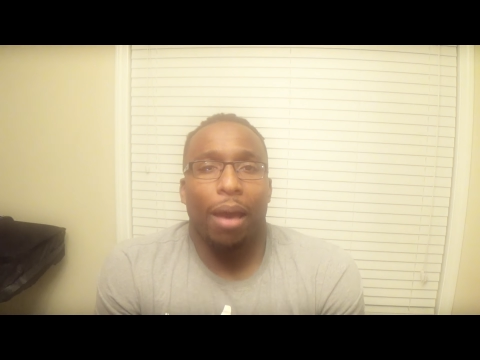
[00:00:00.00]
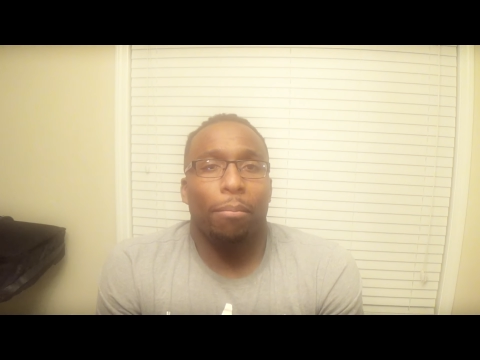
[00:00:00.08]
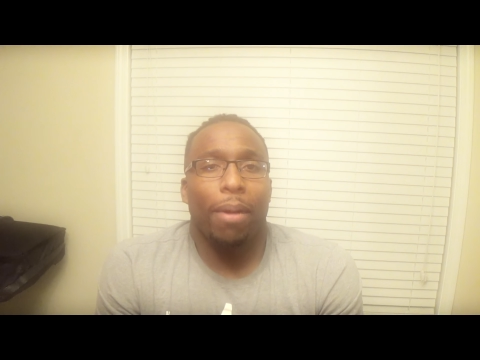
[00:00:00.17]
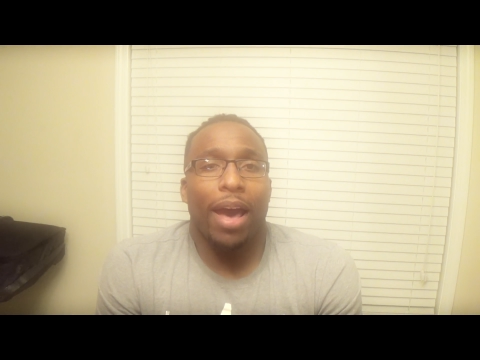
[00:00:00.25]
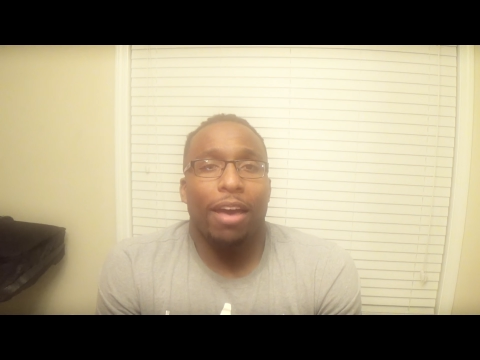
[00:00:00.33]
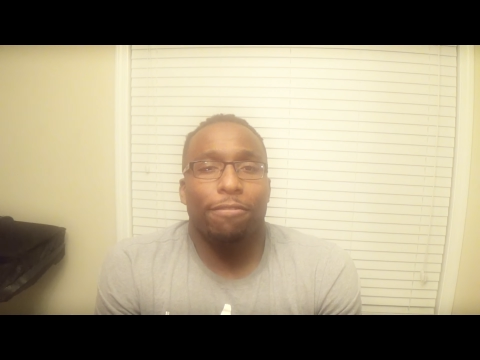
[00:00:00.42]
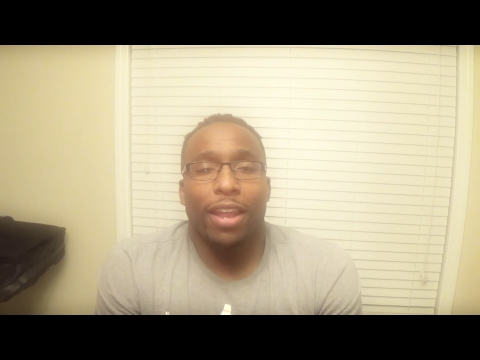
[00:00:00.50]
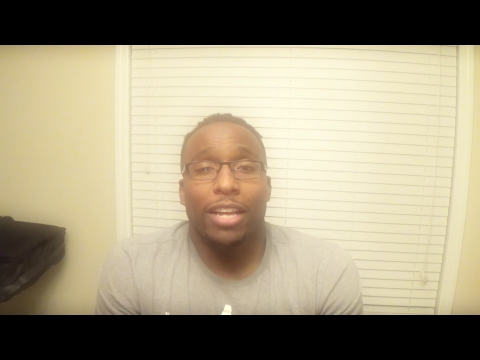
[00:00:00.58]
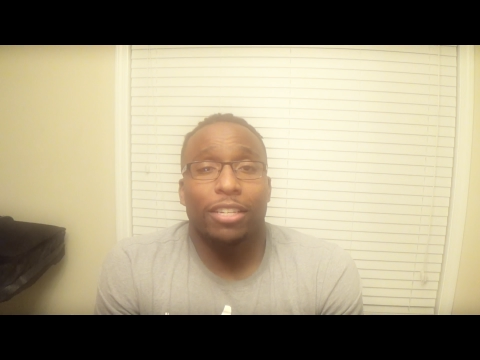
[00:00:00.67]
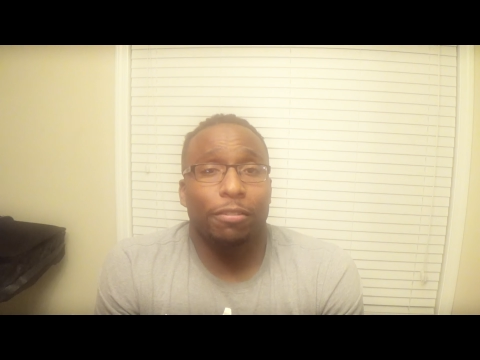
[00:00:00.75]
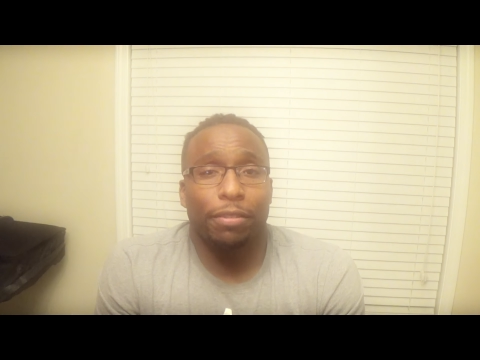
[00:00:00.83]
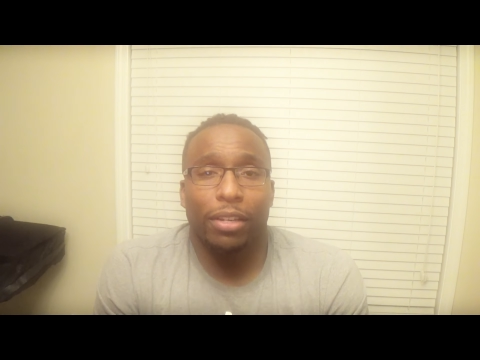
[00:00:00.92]
My
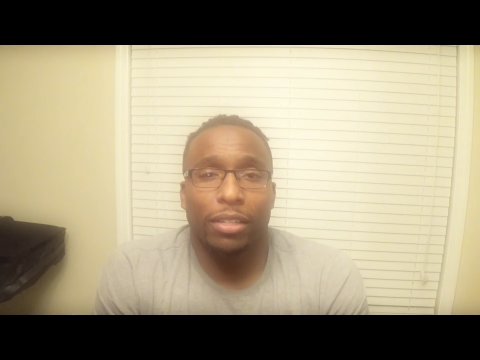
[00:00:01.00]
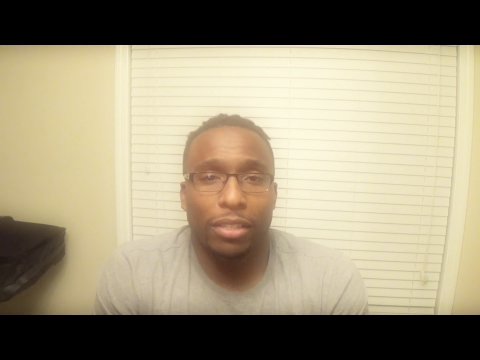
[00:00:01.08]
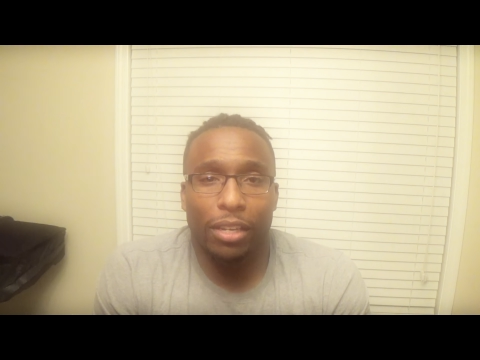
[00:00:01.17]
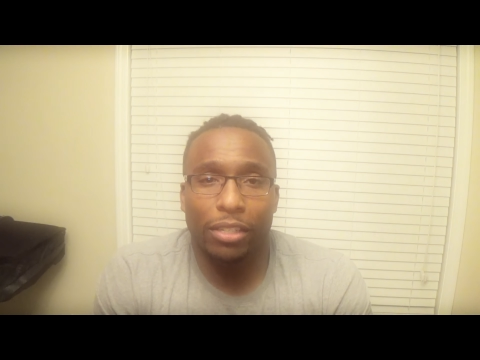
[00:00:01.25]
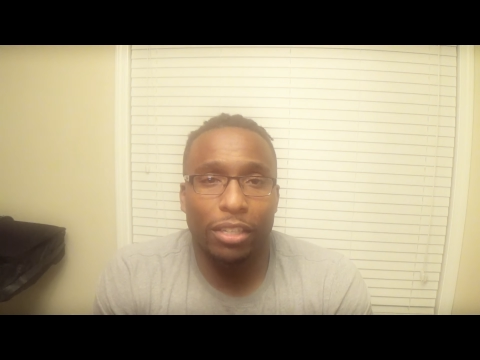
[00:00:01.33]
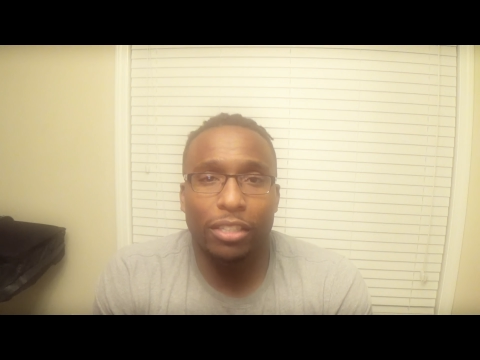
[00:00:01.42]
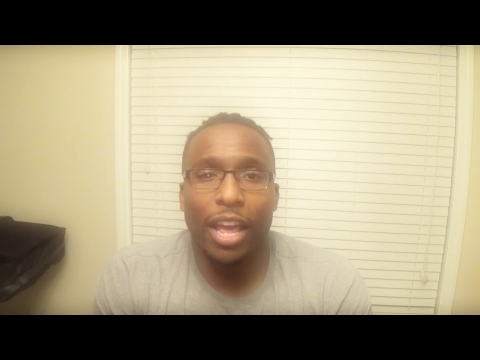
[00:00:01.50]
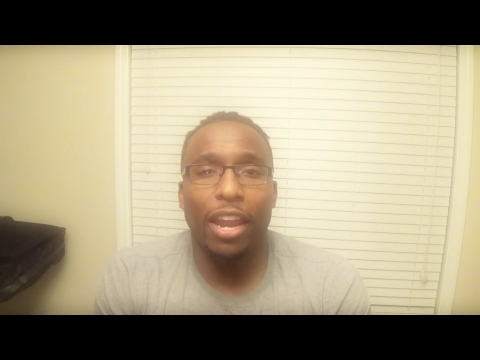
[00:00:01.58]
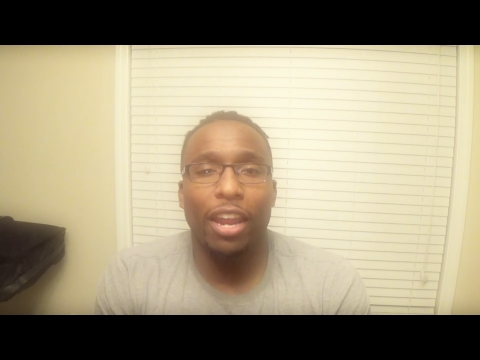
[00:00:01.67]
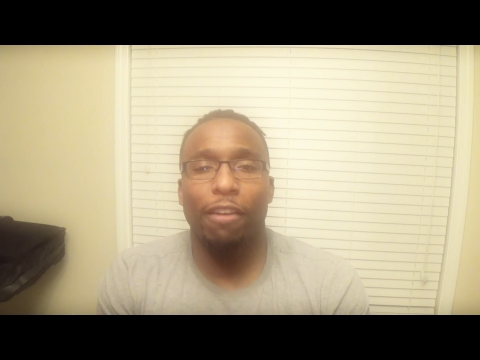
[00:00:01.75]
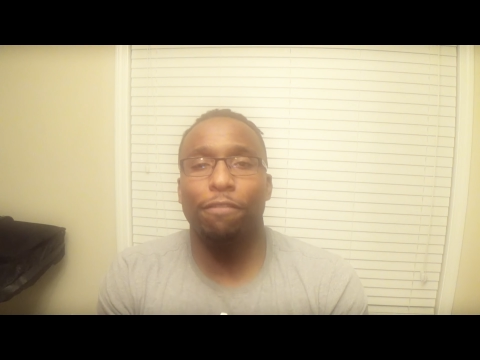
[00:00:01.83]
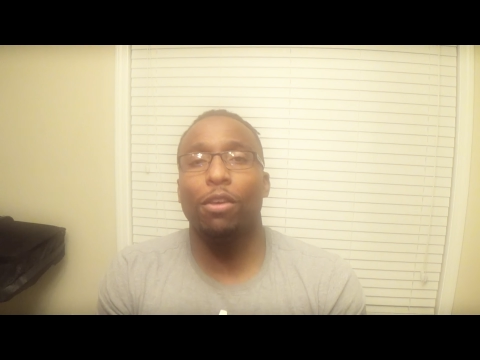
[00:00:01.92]
philosophy is this, is
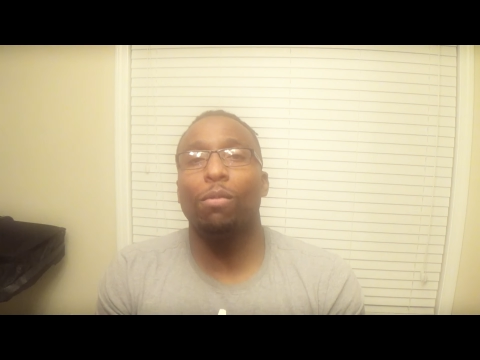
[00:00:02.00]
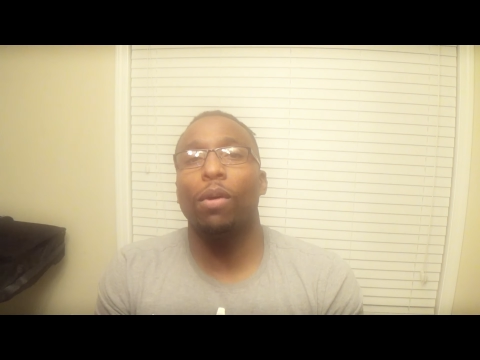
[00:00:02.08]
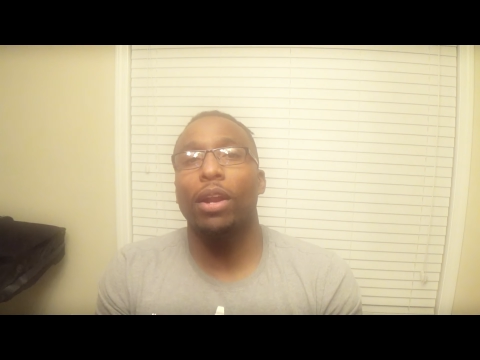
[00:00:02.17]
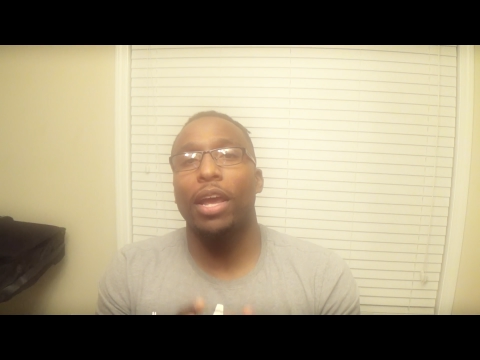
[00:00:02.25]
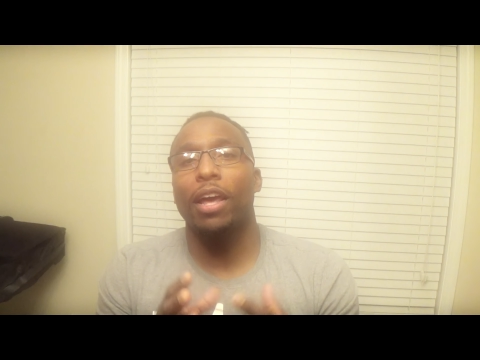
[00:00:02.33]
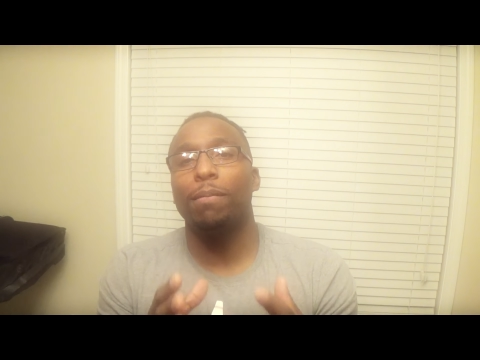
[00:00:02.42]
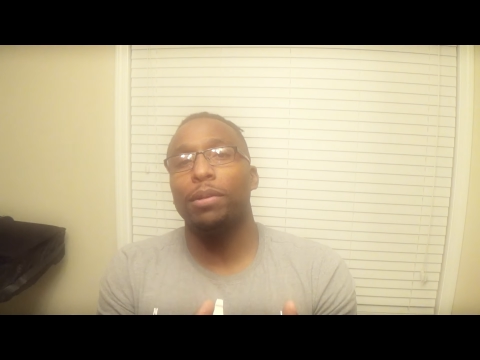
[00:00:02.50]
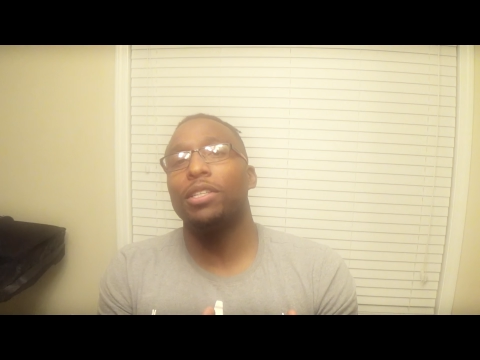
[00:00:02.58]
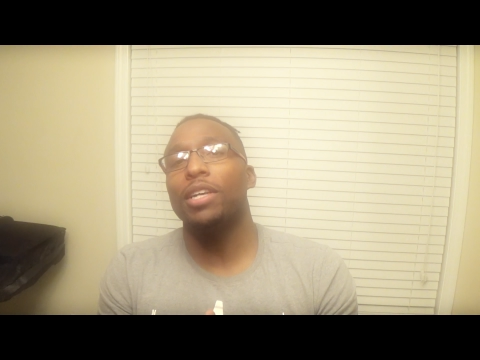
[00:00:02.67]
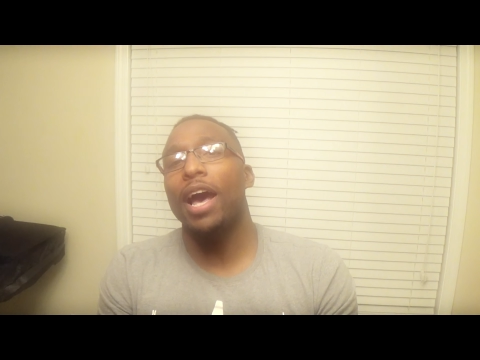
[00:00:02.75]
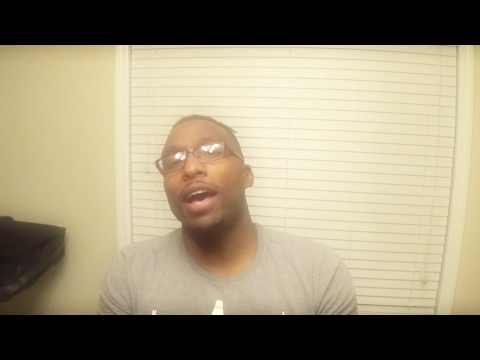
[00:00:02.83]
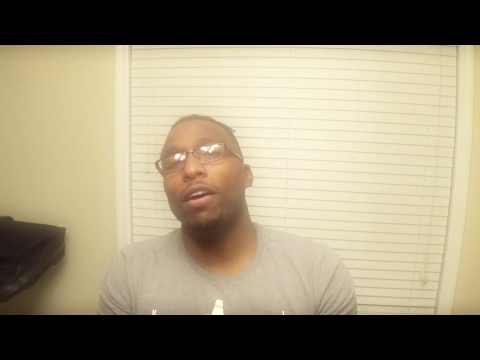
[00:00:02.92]
that if you want to help a
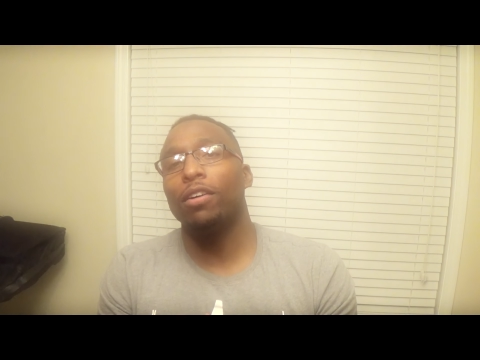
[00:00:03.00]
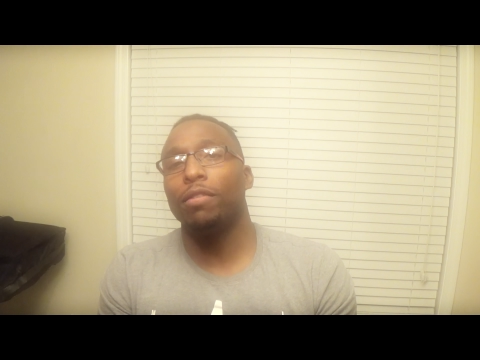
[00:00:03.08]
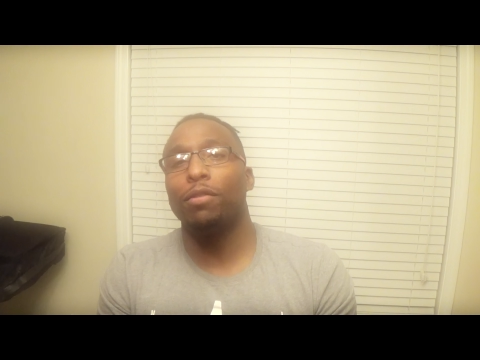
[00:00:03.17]
child,